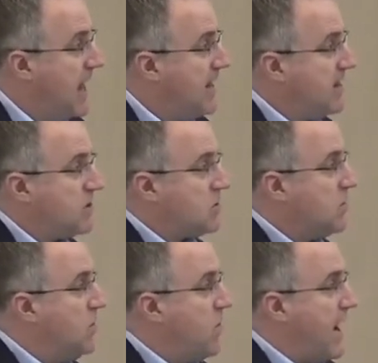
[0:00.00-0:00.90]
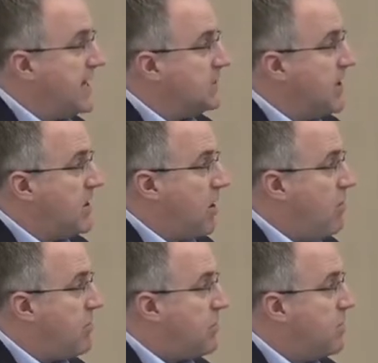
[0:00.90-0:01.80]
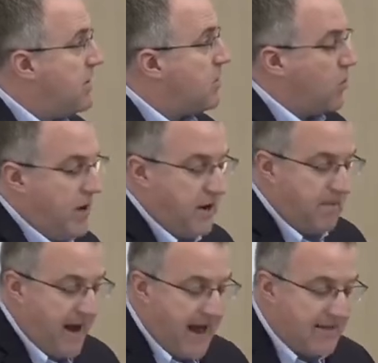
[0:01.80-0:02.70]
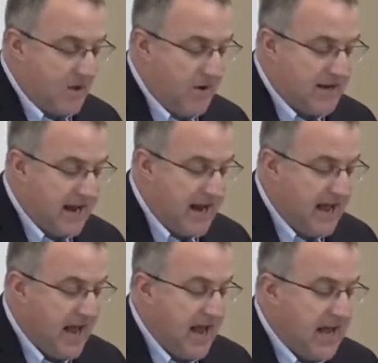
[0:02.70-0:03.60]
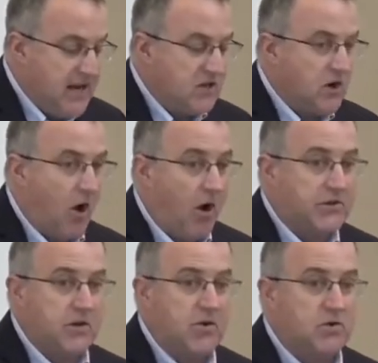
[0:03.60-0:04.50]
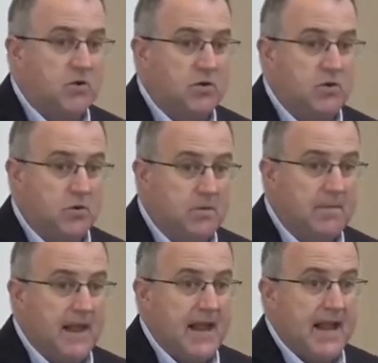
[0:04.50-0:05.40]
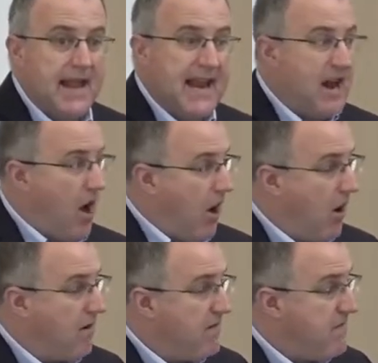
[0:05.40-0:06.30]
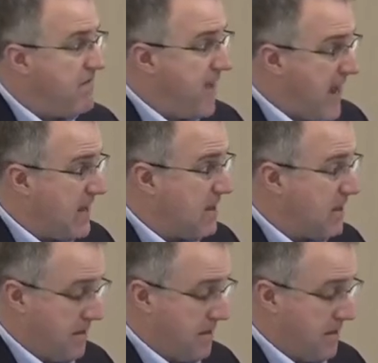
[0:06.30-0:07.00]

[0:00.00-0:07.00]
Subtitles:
That is true as we go through the career path that we take. It is also true in our faith.